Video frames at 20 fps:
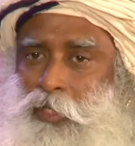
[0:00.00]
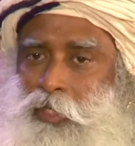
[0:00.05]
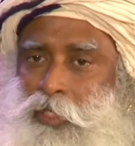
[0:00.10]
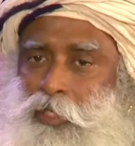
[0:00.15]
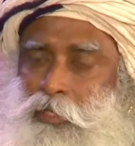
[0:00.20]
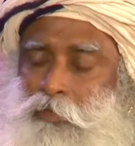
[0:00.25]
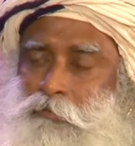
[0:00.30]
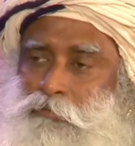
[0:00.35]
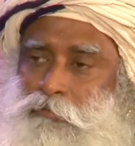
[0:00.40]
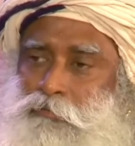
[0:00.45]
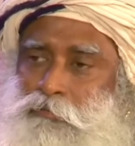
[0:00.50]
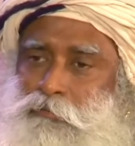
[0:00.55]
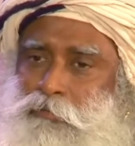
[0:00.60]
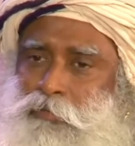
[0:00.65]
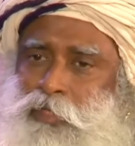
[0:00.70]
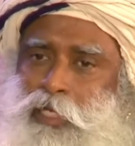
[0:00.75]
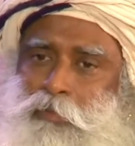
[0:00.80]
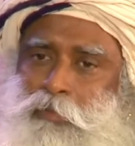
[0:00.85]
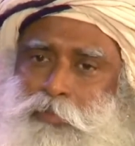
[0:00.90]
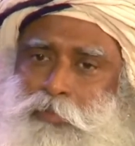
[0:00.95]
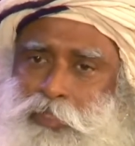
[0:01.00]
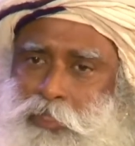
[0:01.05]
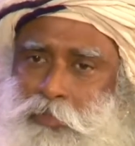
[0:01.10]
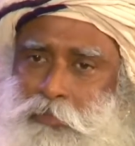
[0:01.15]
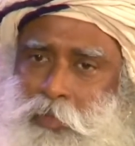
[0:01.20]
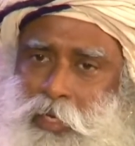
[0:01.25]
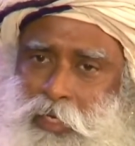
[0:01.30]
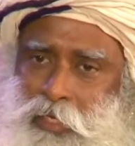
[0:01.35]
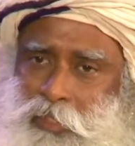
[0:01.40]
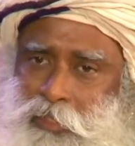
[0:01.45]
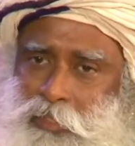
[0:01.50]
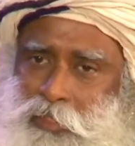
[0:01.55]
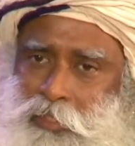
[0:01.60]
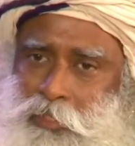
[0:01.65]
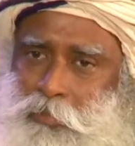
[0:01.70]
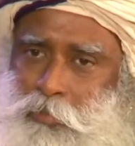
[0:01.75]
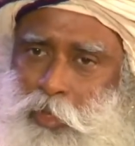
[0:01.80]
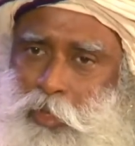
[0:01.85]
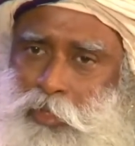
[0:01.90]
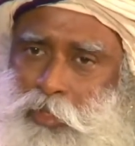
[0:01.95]
If that much awareness
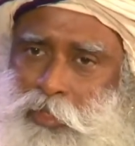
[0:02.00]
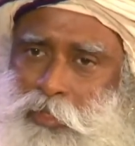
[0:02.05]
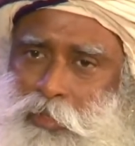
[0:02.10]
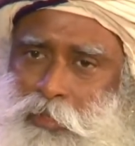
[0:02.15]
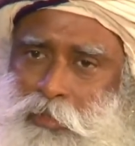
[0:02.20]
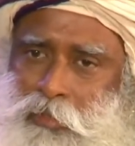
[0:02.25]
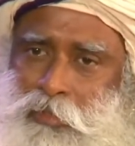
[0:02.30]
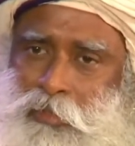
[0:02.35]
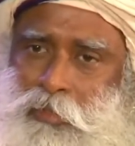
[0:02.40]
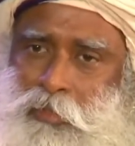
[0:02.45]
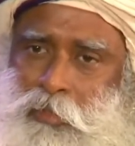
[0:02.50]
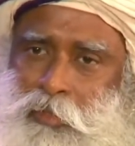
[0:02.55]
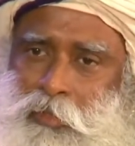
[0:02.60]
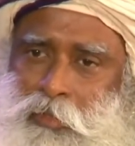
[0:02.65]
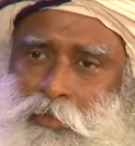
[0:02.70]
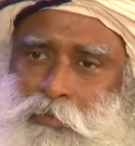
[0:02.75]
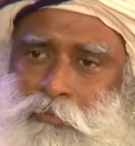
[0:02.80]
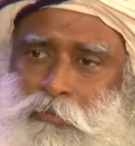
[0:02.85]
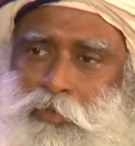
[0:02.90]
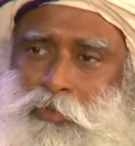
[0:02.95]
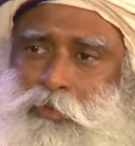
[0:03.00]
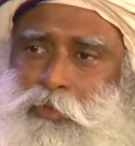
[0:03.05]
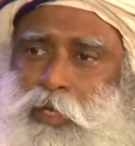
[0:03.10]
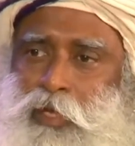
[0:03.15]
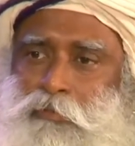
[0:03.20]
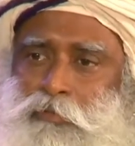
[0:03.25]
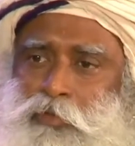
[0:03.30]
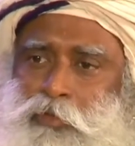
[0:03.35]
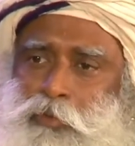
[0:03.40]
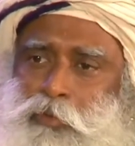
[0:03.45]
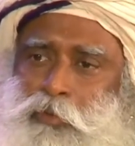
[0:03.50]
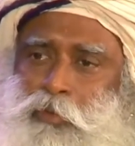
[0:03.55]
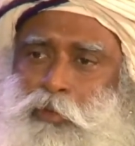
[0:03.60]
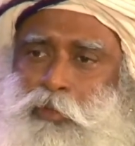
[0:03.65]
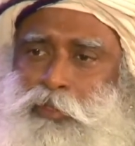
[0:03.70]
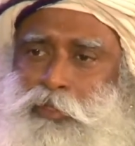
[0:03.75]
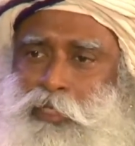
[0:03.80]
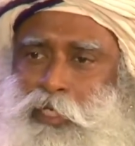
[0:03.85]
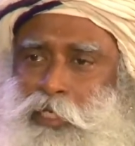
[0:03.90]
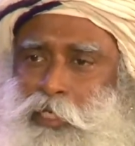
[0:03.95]
is brought in, we don't have to go
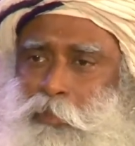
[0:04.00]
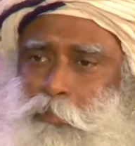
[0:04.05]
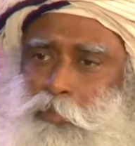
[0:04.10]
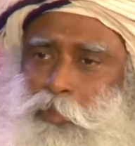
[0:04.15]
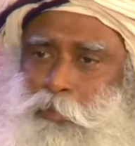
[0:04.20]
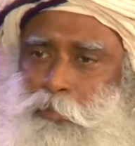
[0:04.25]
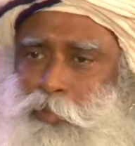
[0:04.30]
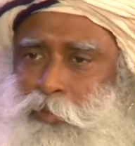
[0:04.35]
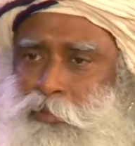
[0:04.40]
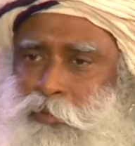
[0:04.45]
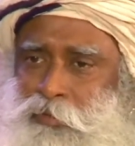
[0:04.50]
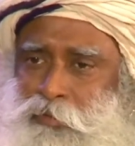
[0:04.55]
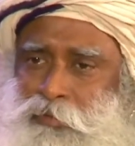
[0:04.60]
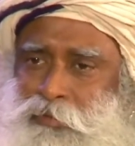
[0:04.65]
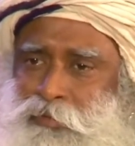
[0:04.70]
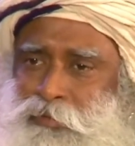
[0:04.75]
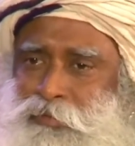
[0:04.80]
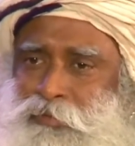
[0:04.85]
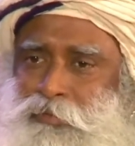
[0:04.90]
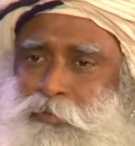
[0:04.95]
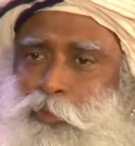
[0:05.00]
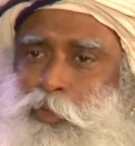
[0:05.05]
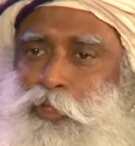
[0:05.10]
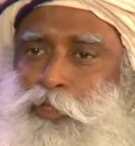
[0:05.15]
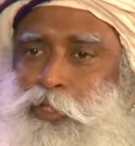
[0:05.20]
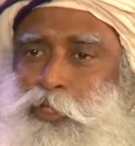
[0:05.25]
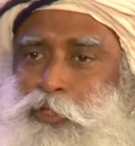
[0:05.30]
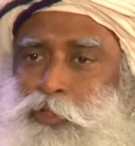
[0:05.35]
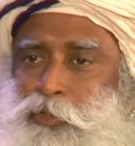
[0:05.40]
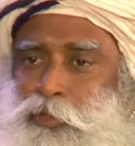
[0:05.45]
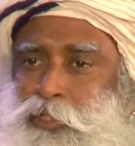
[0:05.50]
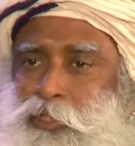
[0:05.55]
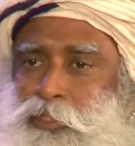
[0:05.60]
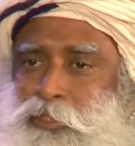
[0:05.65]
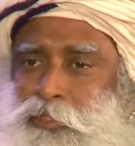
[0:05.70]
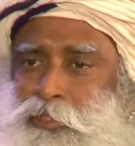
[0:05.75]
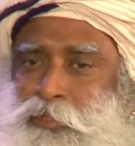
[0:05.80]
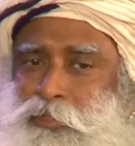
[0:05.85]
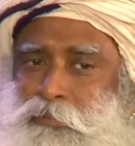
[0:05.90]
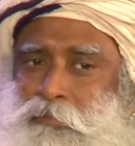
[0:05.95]
on telling people what they should
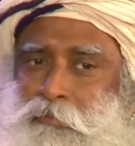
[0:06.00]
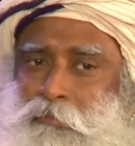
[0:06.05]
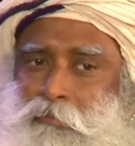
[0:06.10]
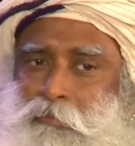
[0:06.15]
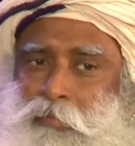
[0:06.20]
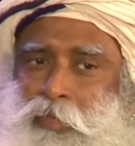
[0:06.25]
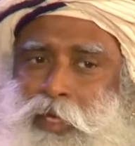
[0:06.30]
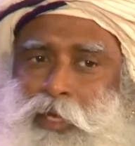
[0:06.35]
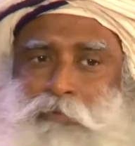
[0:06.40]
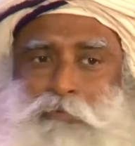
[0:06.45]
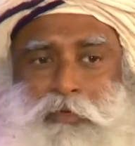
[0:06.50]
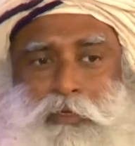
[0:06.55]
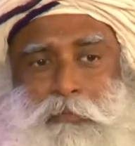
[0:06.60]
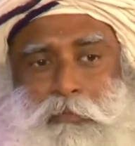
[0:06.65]
eat. Every